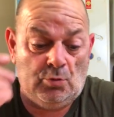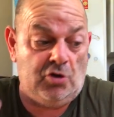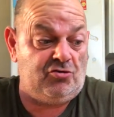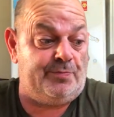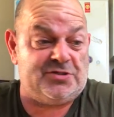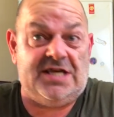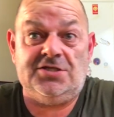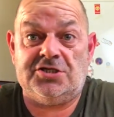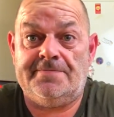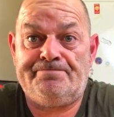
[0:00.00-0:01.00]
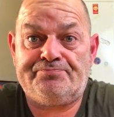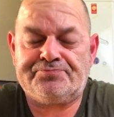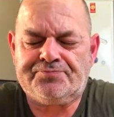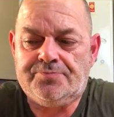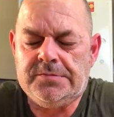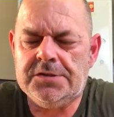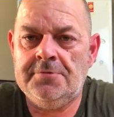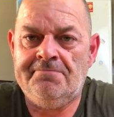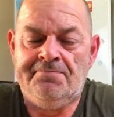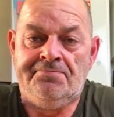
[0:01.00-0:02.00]
You eat what, you know,
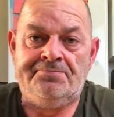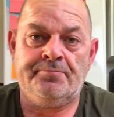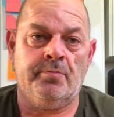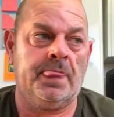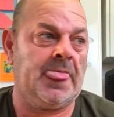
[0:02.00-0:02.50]
if you're hungry.